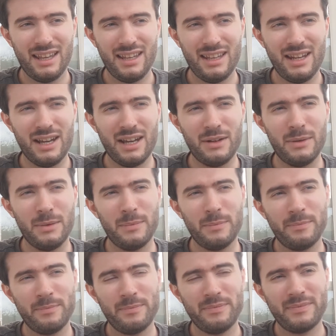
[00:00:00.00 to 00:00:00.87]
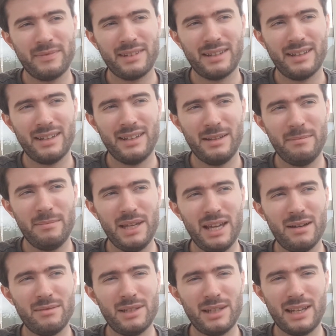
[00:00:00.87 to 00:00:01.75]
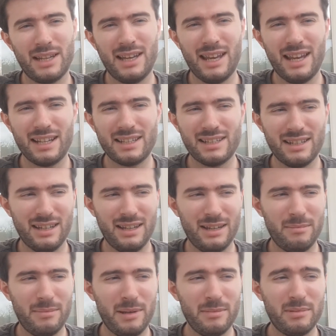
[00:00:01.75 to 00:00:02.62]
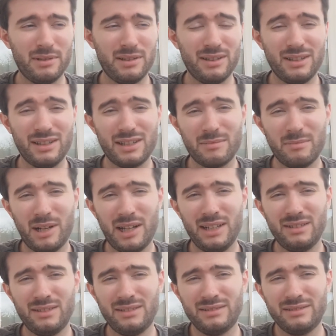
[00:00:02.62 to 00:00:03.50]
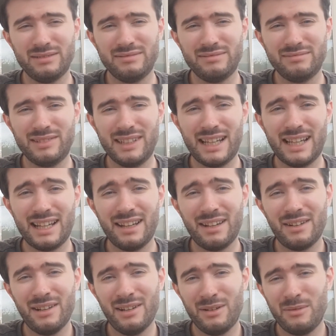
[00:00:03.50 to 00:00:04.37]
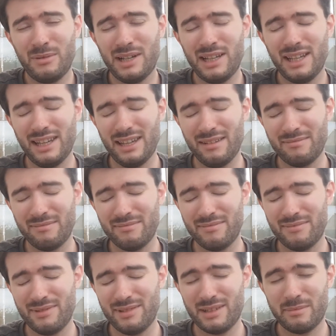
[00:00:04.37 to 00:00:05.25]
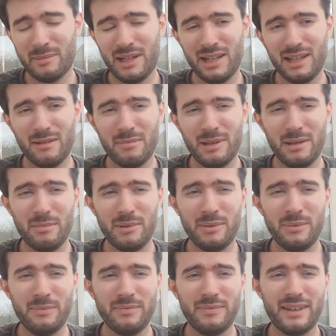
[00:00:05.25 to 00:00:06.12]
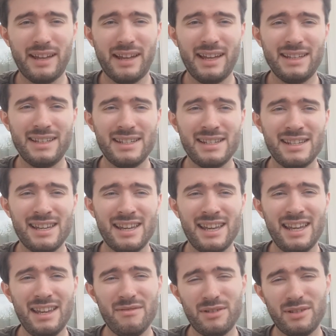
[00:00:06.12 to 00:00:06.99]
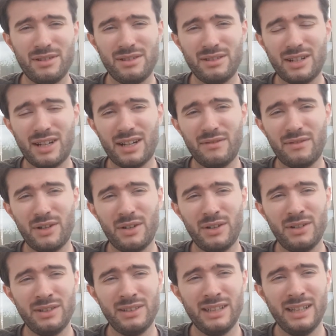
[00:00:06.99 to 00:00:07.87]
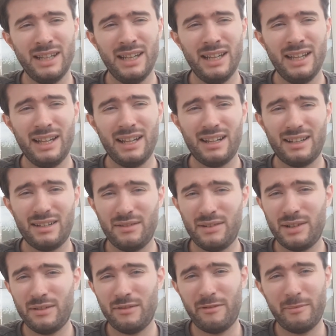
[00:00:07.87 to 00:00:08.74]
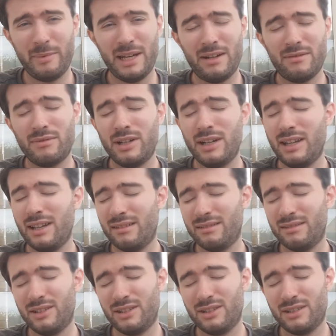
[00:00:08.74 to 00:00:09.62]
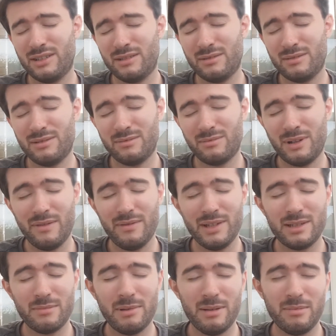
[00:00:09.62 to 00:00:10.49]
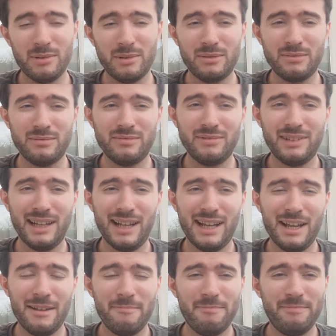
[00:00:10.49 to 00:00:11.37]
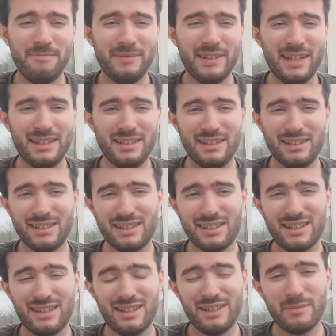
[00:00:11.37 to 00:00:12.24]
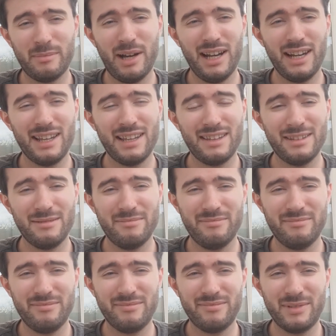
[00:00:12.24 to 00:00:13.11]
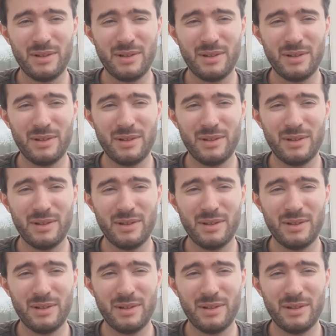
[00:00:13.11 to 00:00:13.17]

you know, be able to connect to people and just smile can go a long way, just smiling at people. And even kind of on, I know I've been out running, just waving to people and just kind of smiling at them.